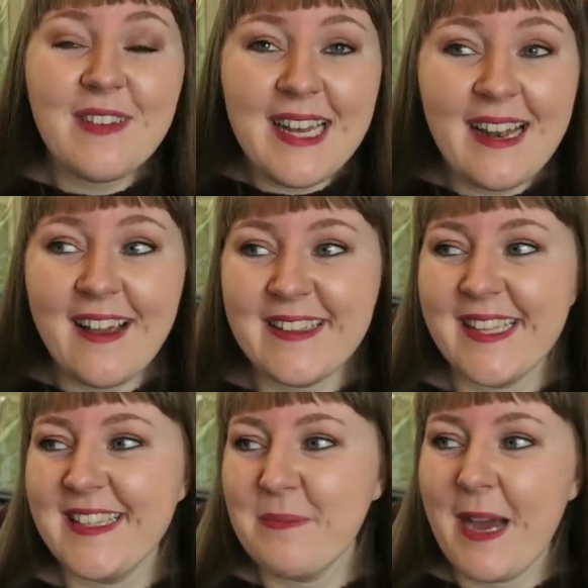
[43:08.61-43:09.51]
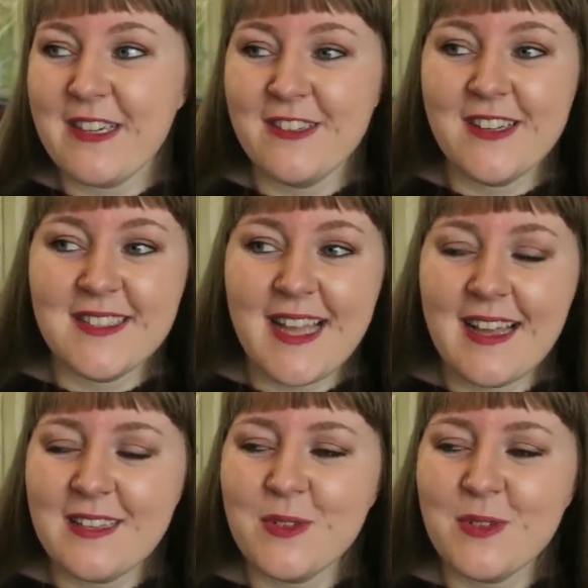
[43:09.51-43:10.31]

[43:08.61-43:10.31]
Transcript: really like that this pattern does that.